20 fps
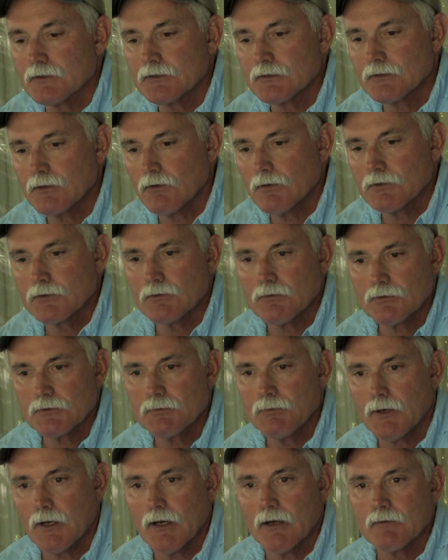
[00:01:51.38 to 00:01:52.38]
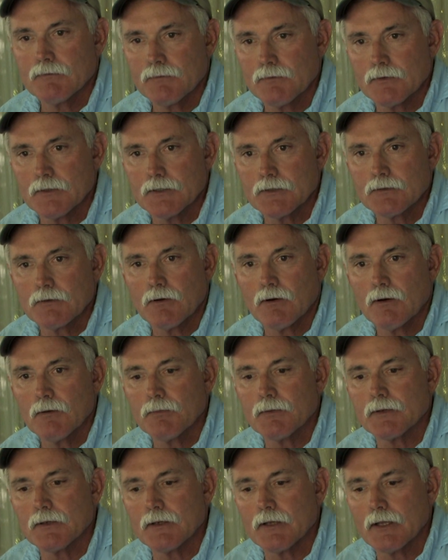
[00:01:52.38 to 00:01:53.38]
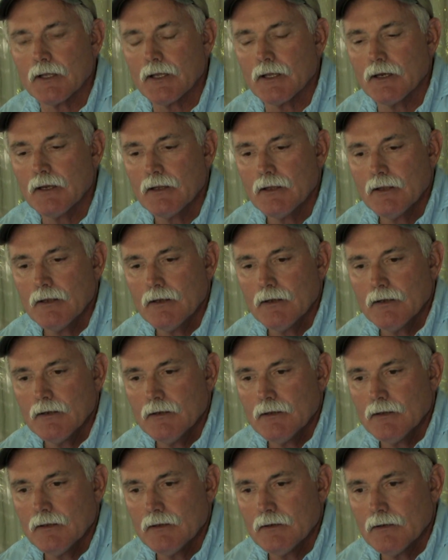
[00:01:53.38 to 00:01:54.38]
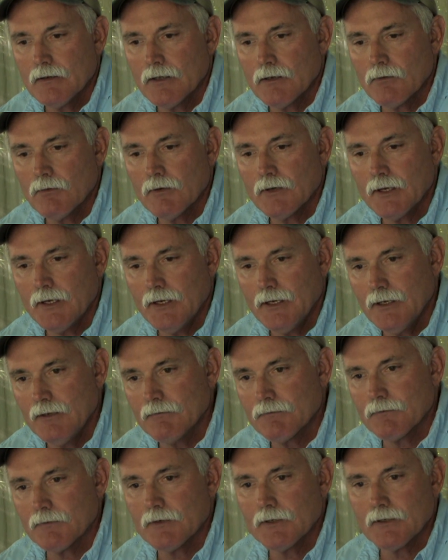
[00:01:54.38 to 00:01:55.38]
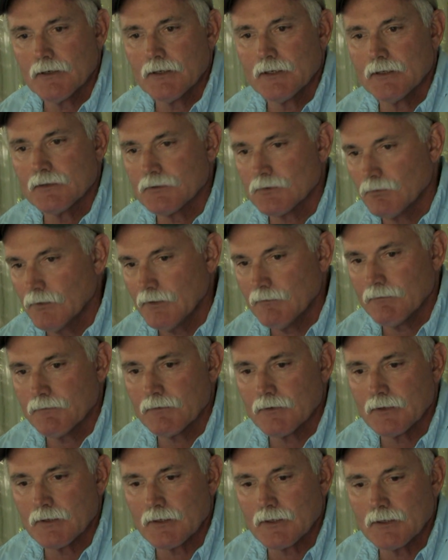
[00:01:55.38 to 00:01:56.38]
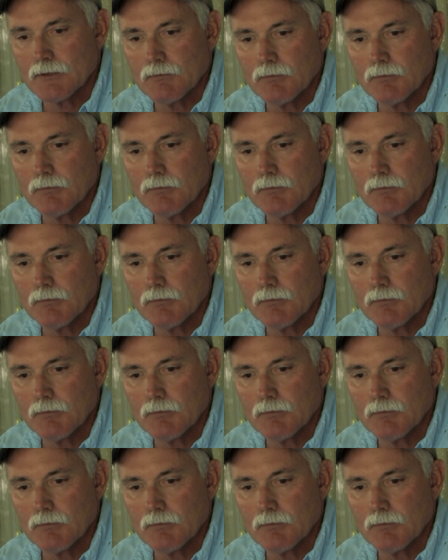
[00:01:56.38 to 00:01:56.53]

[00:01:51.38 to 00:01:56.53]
social spot for these tarpon that they want to eat freely and swim freely,